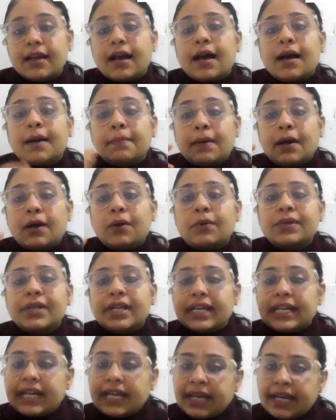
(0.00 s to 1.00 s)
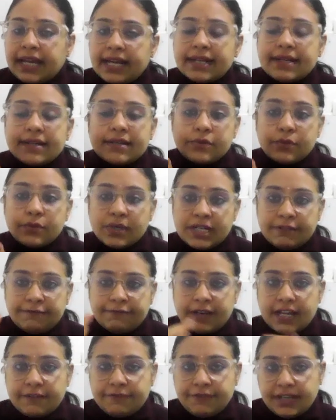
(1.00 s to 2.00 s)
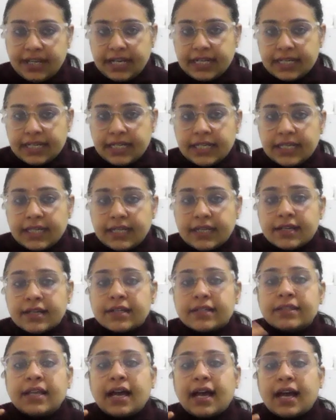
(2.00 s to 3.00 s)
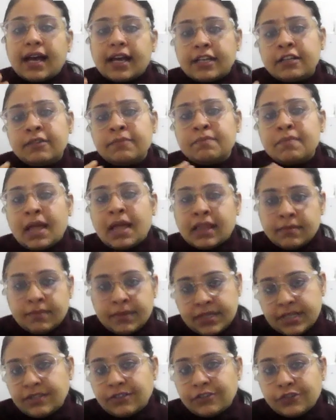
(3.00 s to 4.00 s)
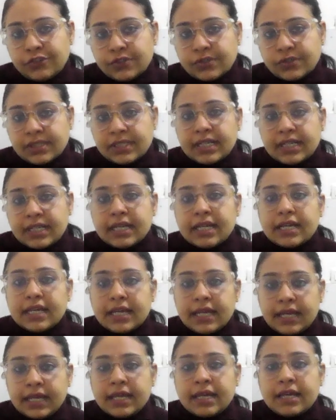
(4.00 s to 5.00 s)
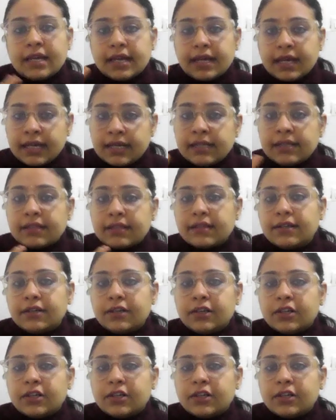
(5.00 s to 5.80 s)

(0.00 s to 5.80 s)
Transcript: About 825 AD, the Arab mathematician A.L.